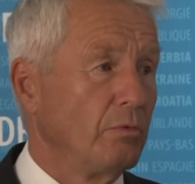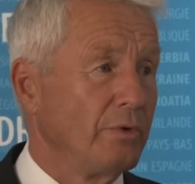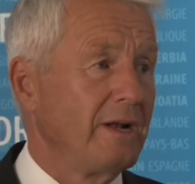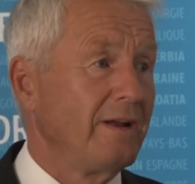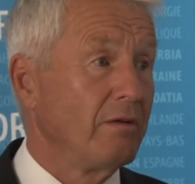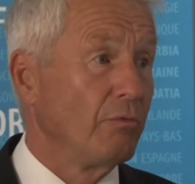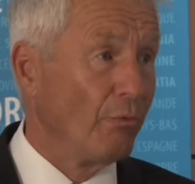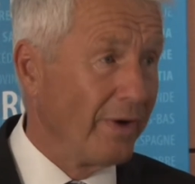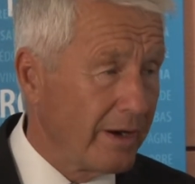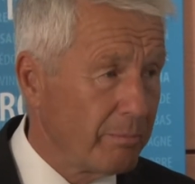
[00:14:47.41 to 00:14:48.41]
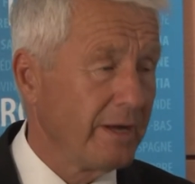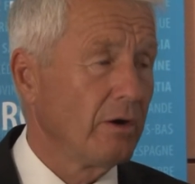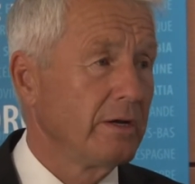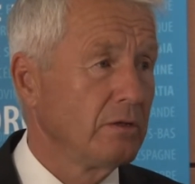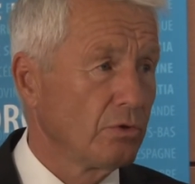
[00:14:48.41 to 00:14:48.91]
really were
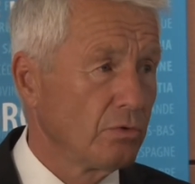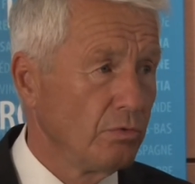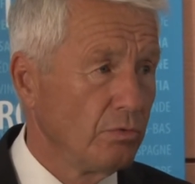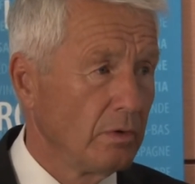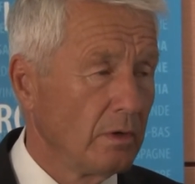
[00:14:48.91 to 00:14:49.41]
behind the coup